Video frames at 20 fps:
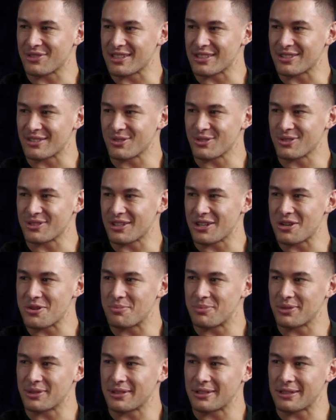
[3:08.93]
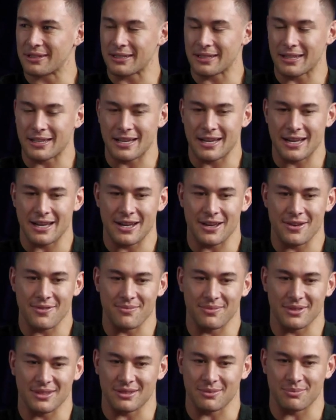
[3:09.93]
everyone's doors are open
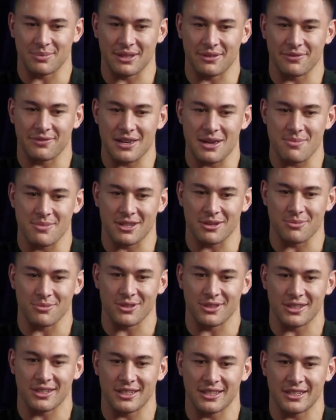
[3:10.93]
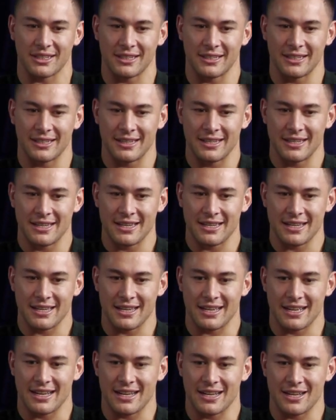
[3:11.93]
um, it's a big family community
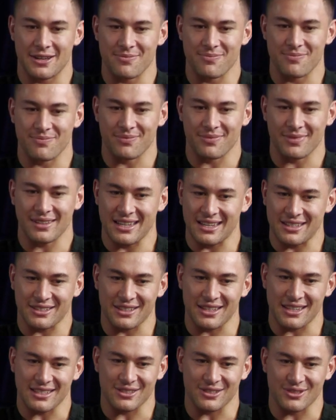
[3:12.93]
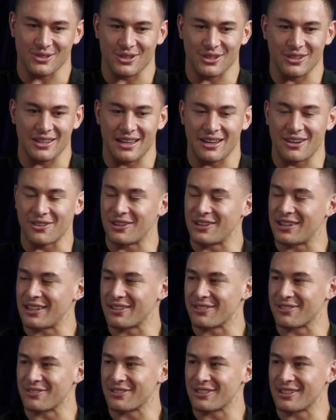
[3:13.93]
um, yeah so that's sort of how
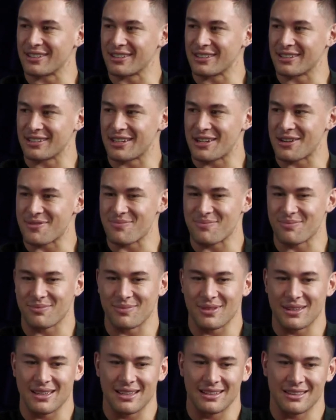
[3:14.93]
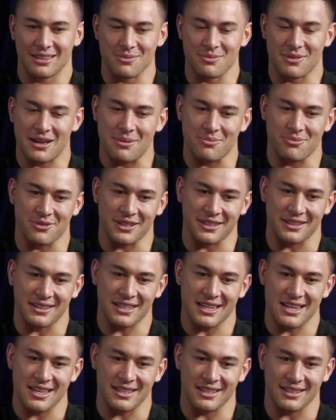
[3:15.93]
I really um, my
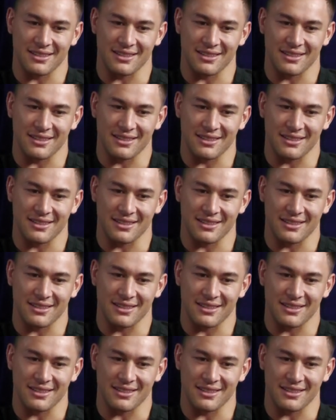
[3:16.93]
upbringing there.